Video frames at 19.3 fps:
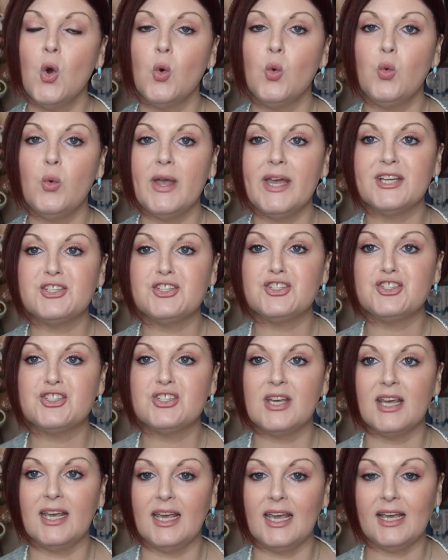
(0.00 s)

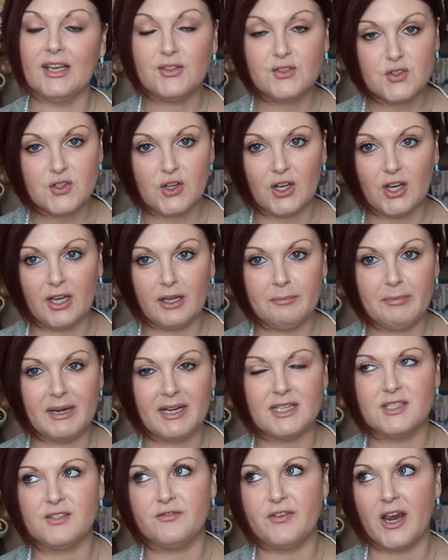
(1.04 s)
which is good, but
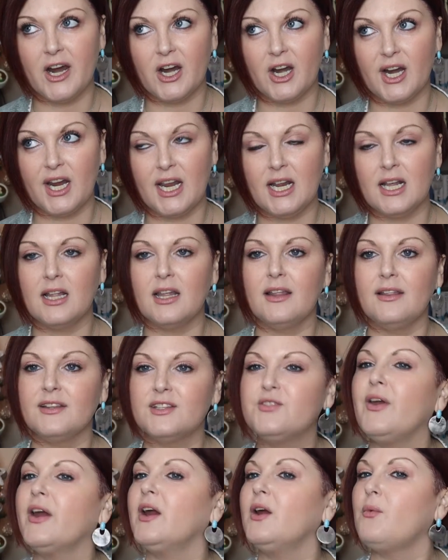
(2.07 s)
it's very
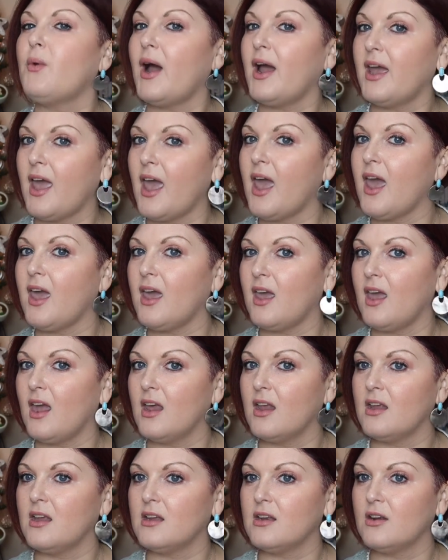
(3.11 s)
YA
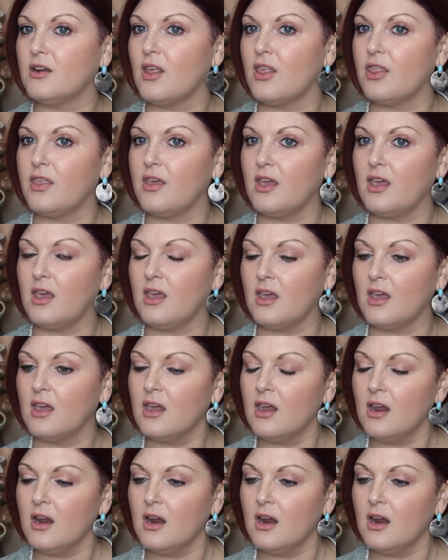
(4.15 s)
in the